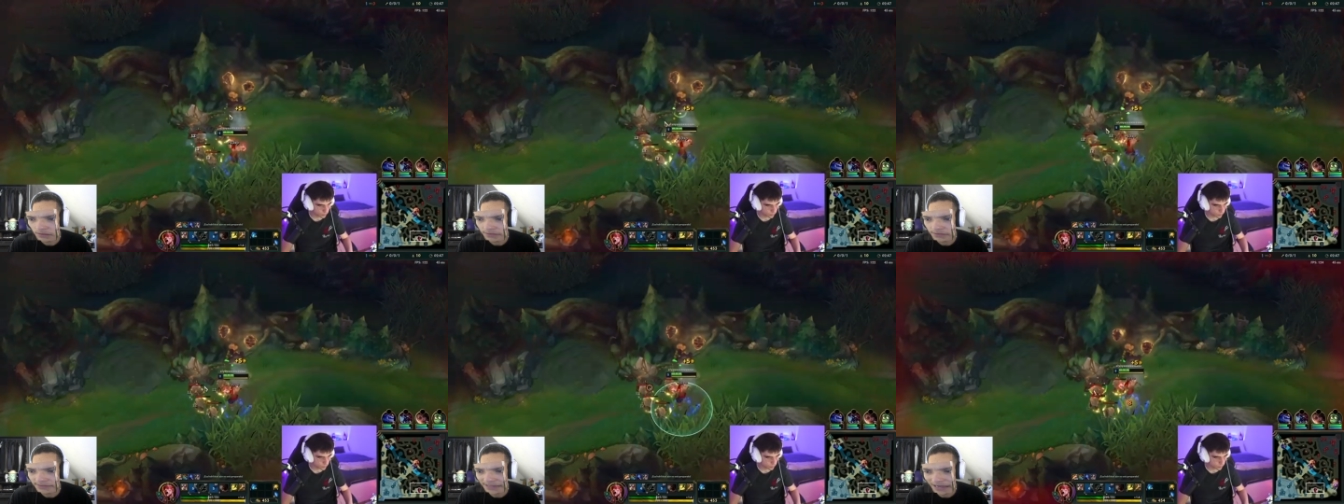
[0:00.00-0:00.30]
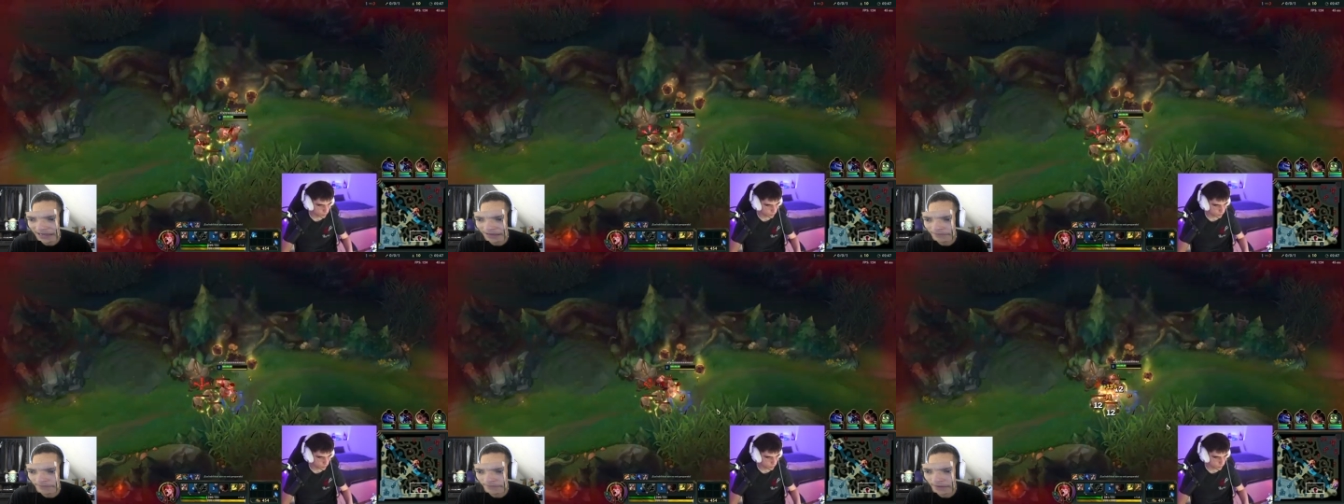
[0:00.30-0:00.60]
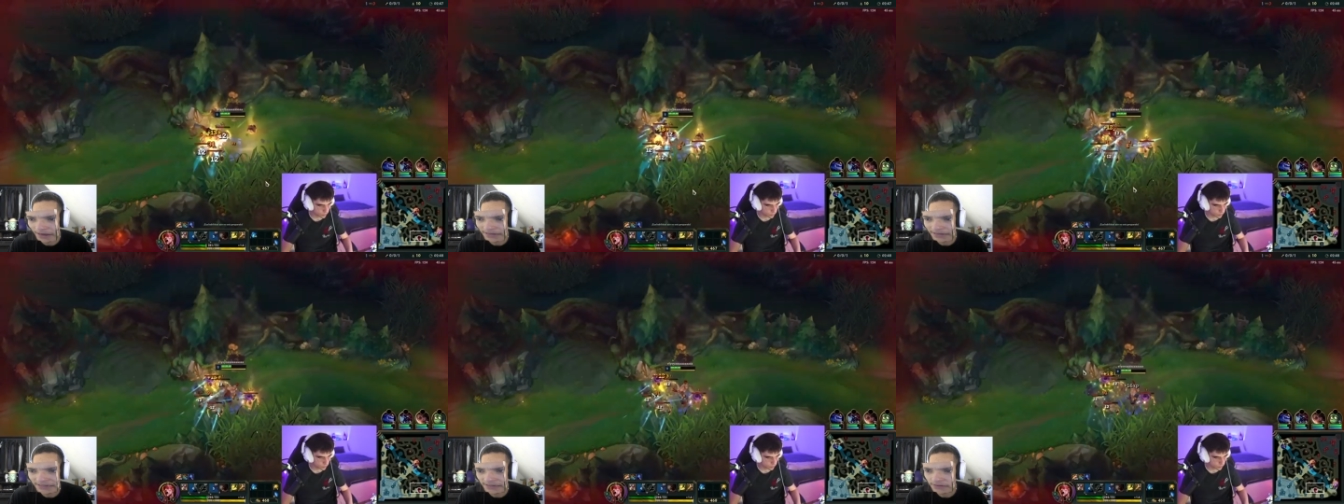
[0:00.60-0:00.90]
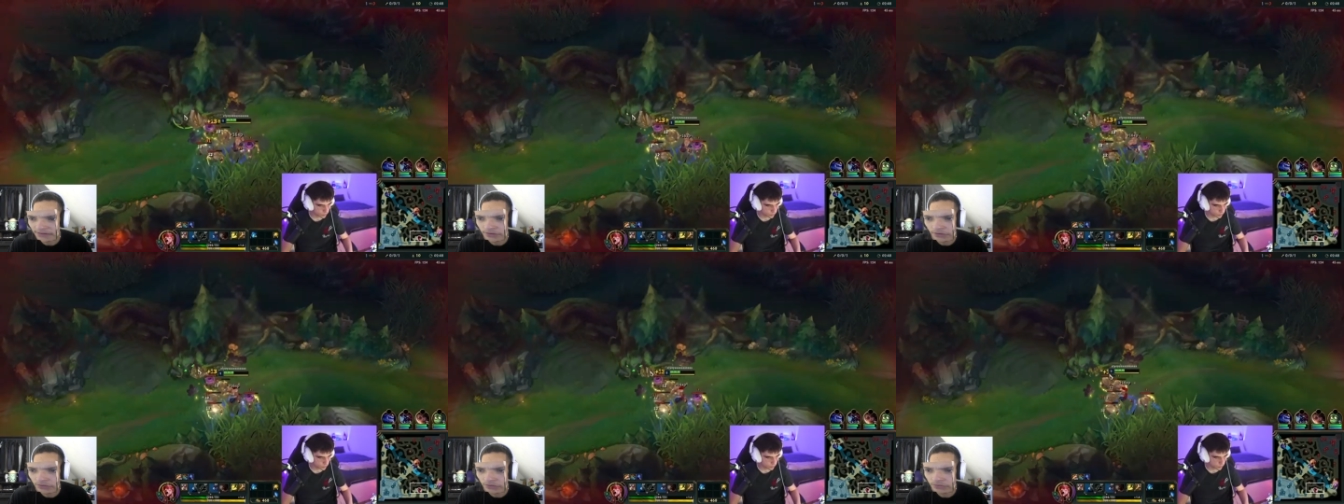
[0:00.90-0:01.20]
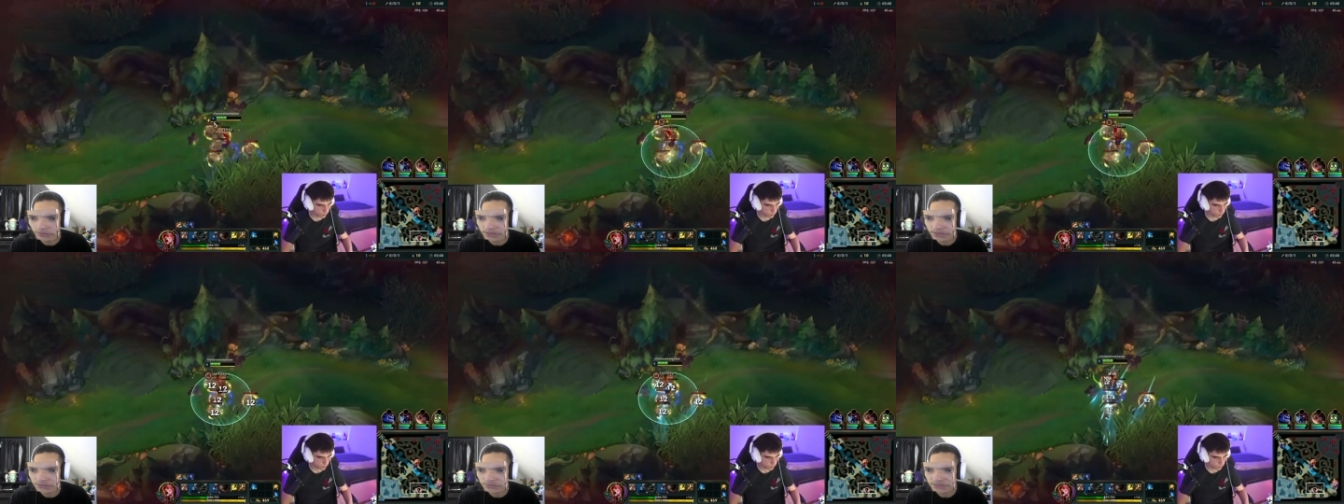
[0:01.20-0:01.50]
Damn, I didn't know
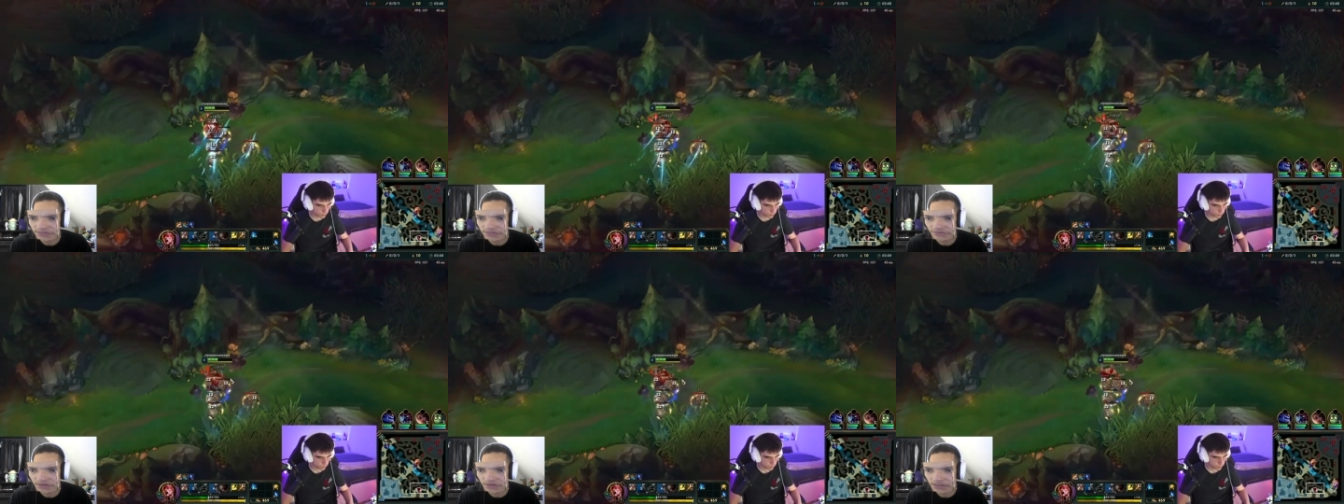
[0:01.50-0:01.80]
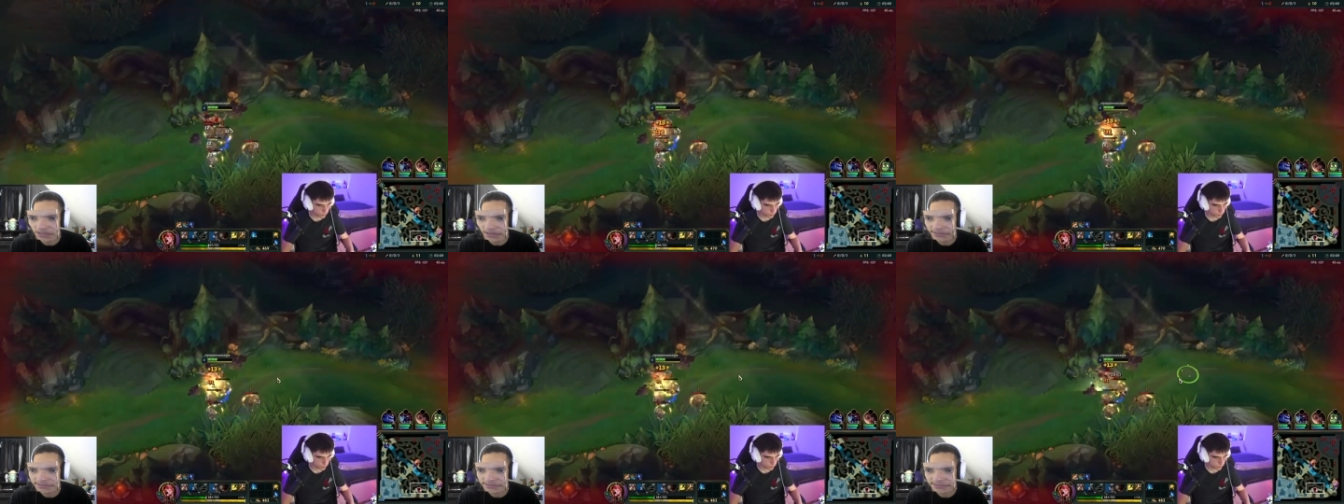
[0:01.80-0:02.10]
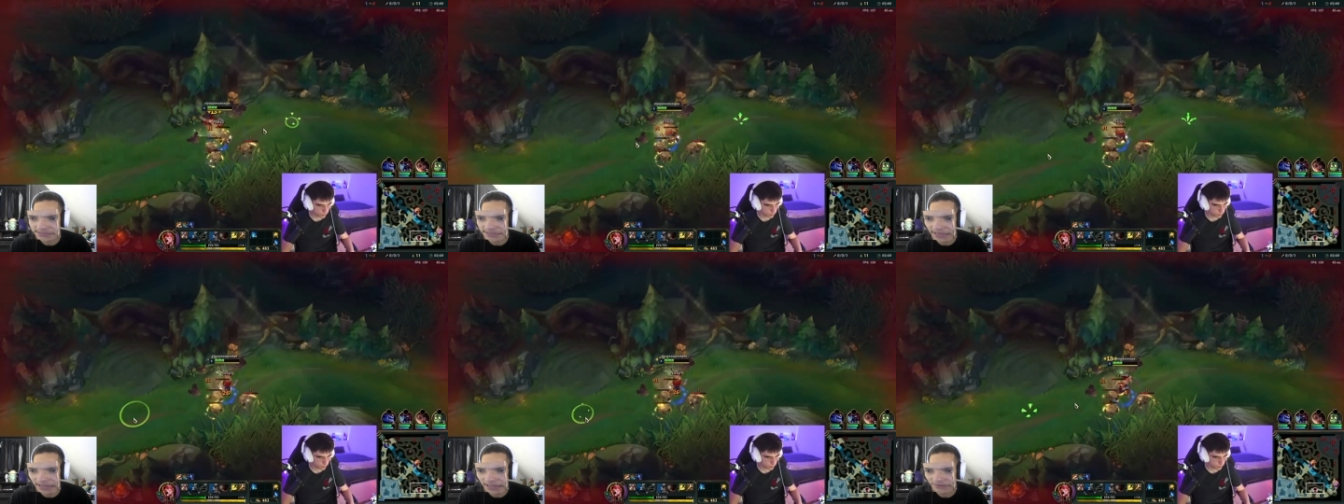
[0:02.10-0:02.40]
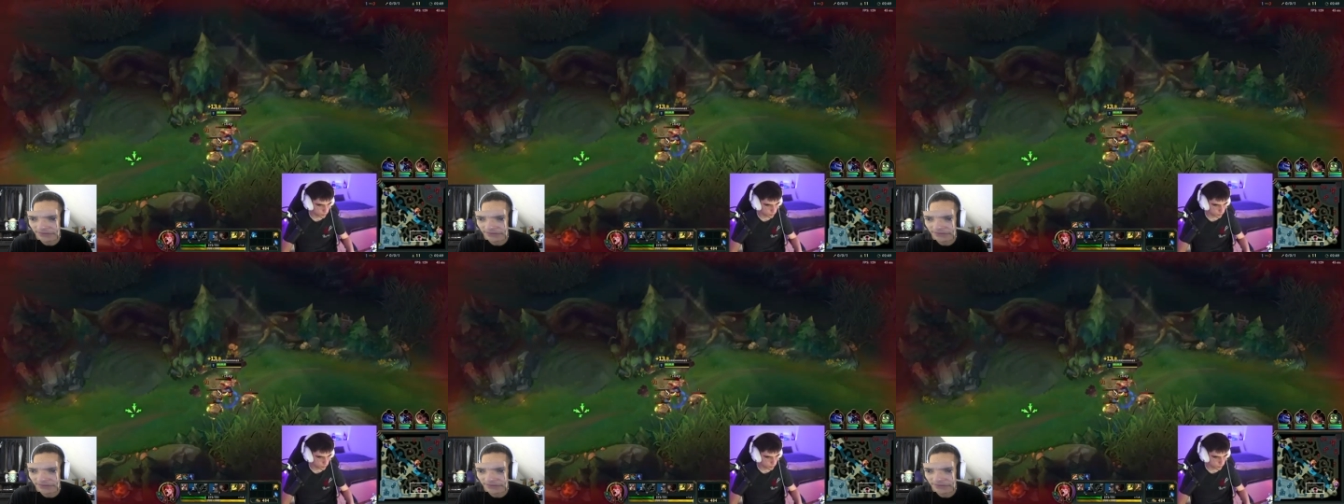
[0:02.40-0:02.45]
this was even a line to get